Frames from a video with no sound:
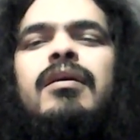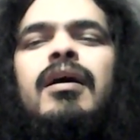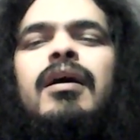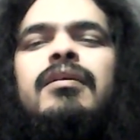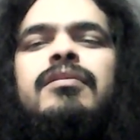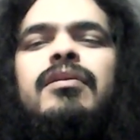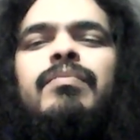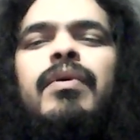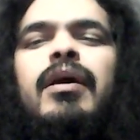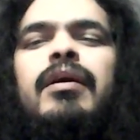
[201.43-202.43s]
answered
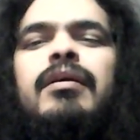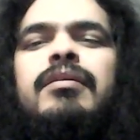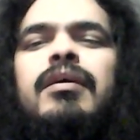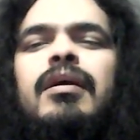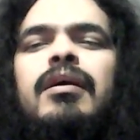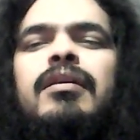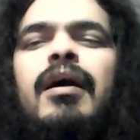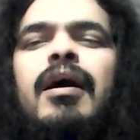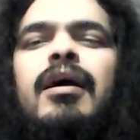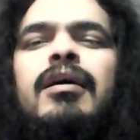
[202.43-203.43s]
prayers and
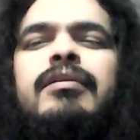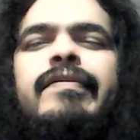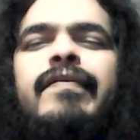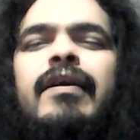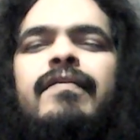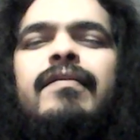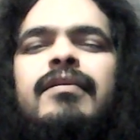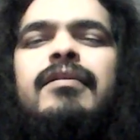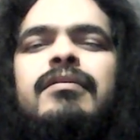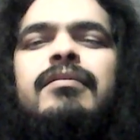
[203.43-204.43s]
God's
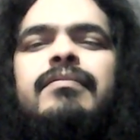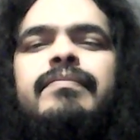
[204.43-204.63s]
faithfulness.